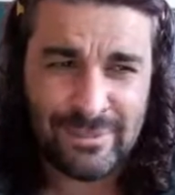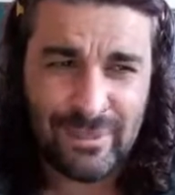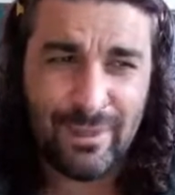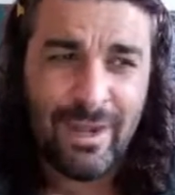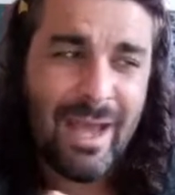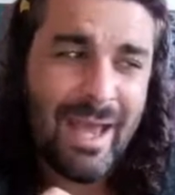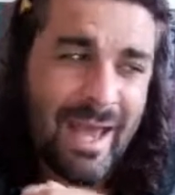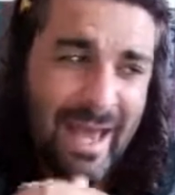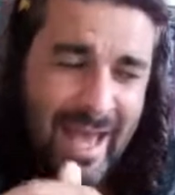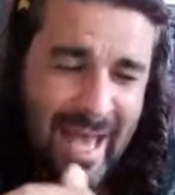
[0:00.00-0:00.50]
So
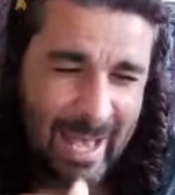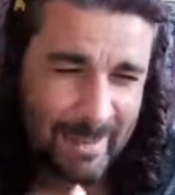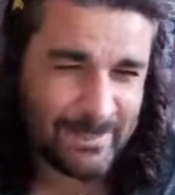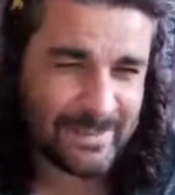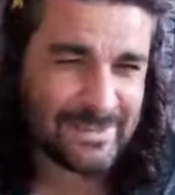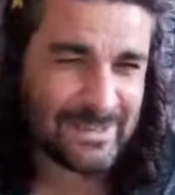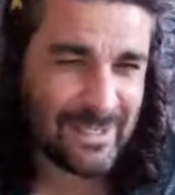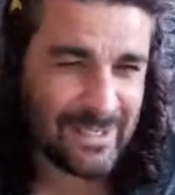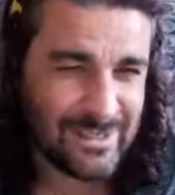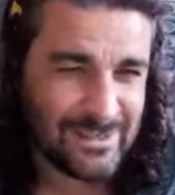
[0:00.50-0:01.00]

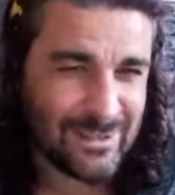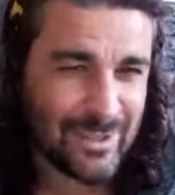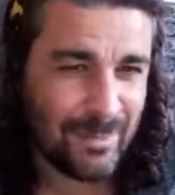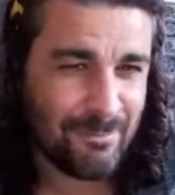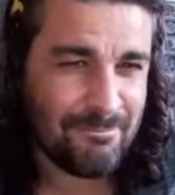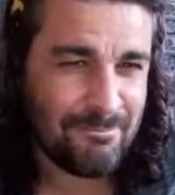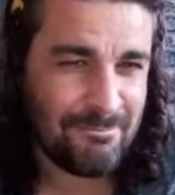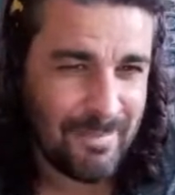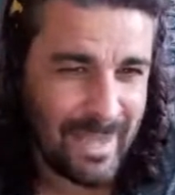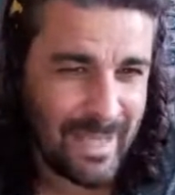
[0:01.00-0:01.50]
apatite has
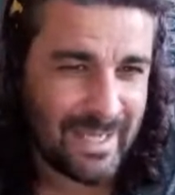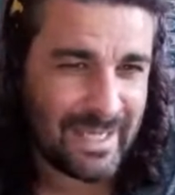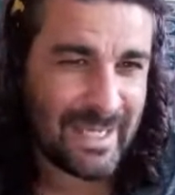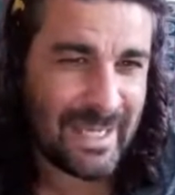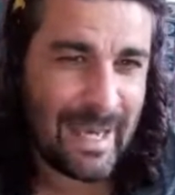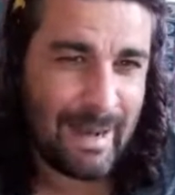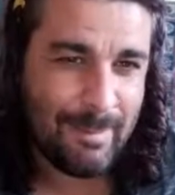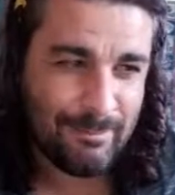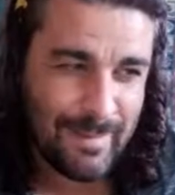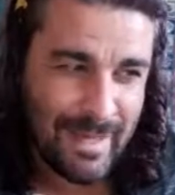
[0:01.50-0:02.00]
got
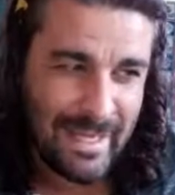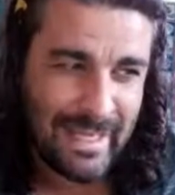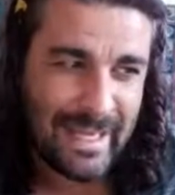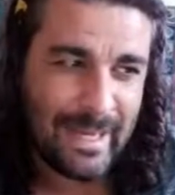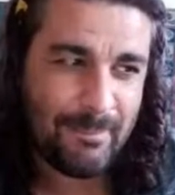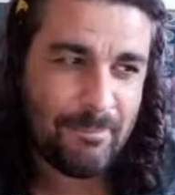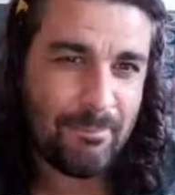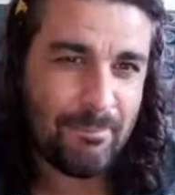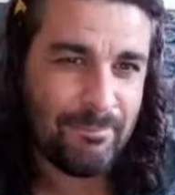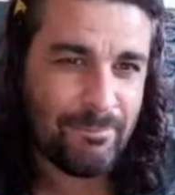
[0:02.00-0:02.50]
many,
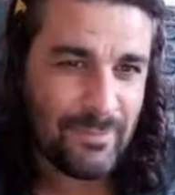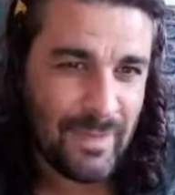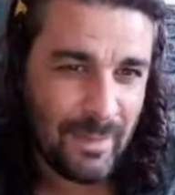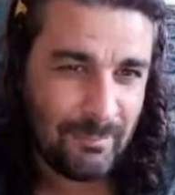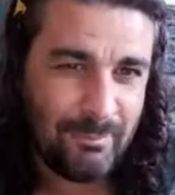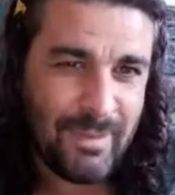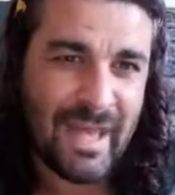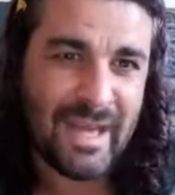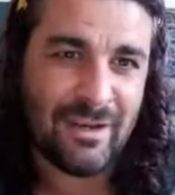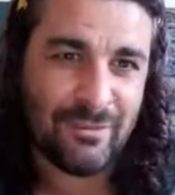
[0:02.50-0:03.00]
many
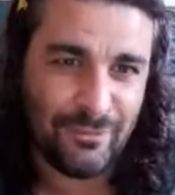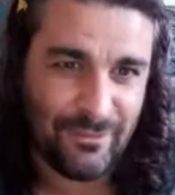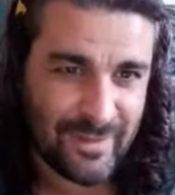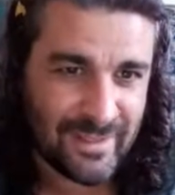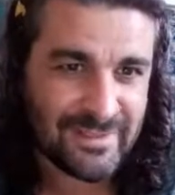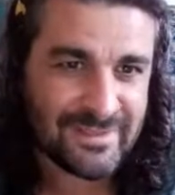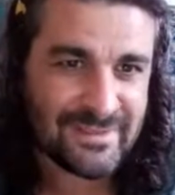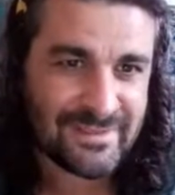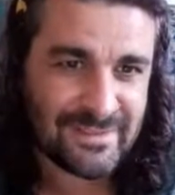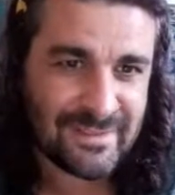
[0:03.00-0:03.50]

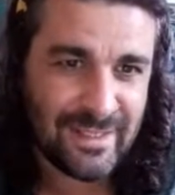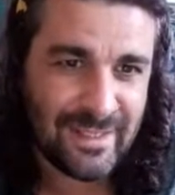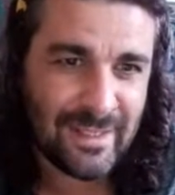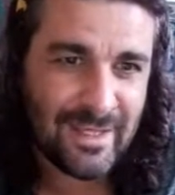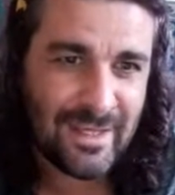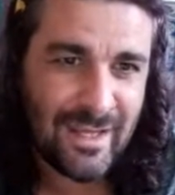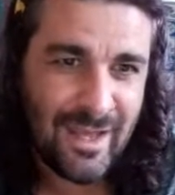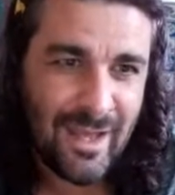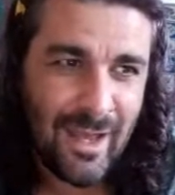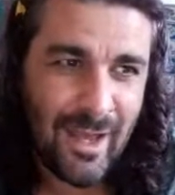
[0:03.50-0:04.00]
benefits,
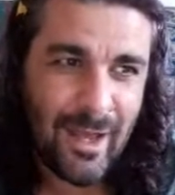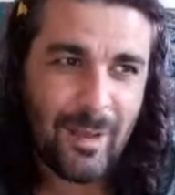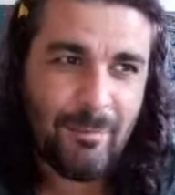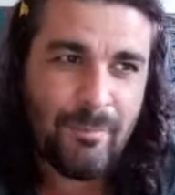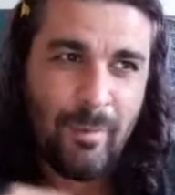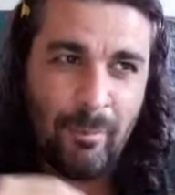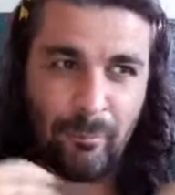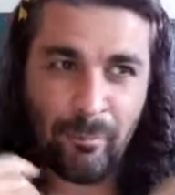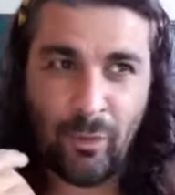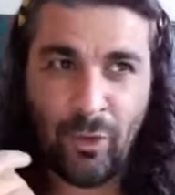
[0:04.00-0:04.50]
uh,
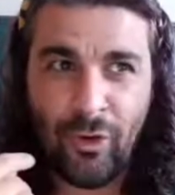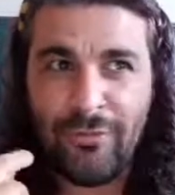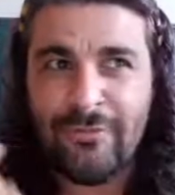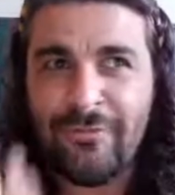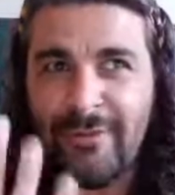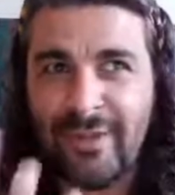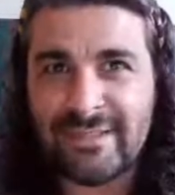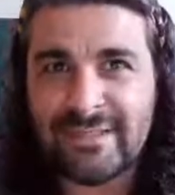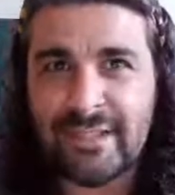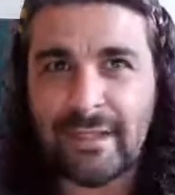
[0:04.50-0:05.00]
but more
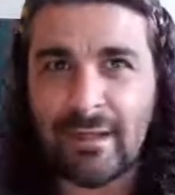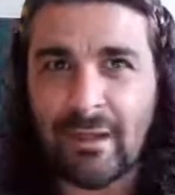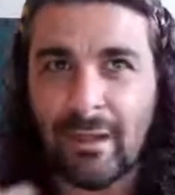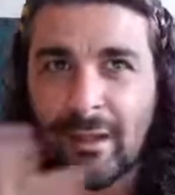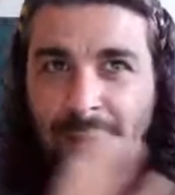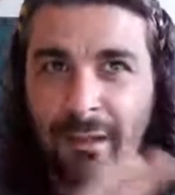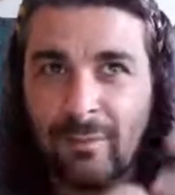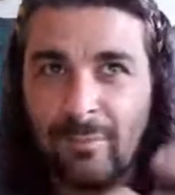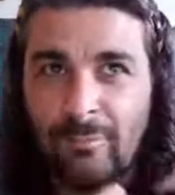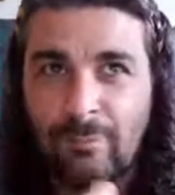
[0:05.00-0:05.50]

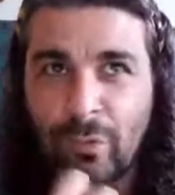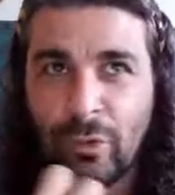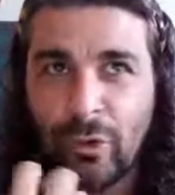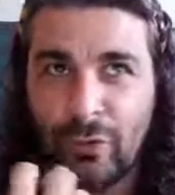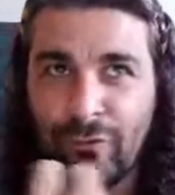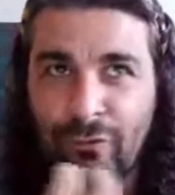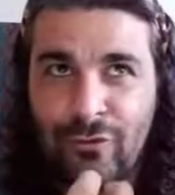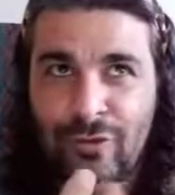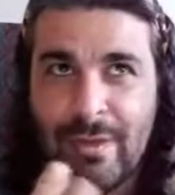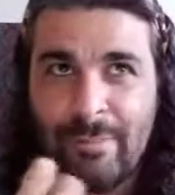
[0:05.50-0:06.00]
physical,
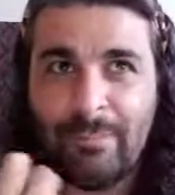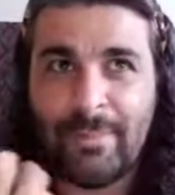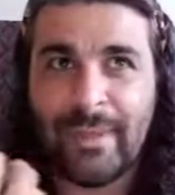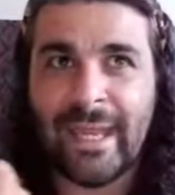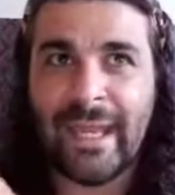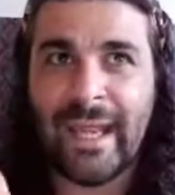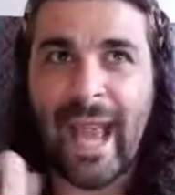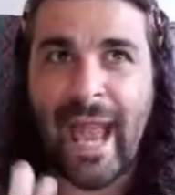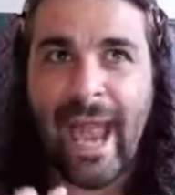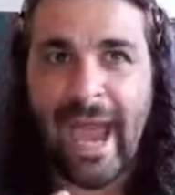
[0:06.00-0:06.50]
more for it
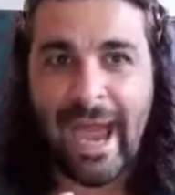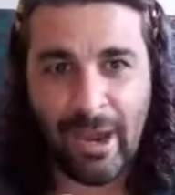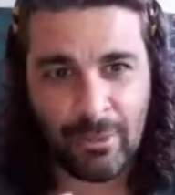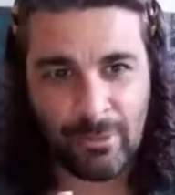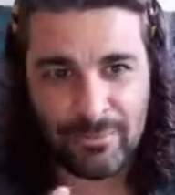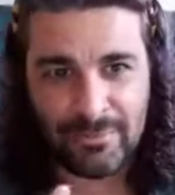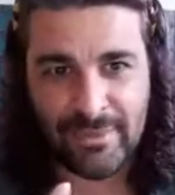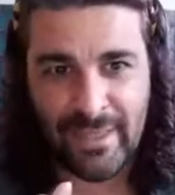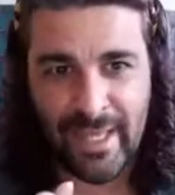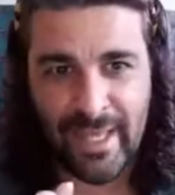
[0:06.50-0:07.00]
being
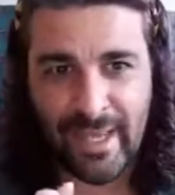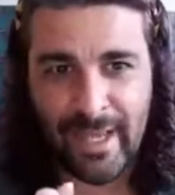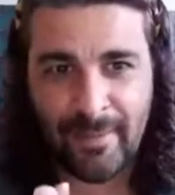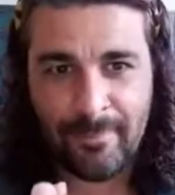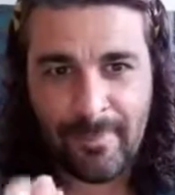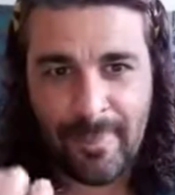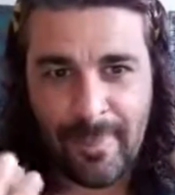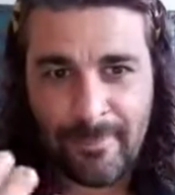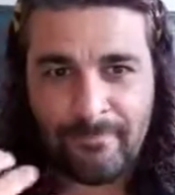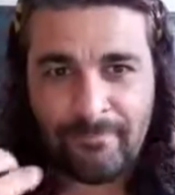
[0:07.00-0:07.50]
out there.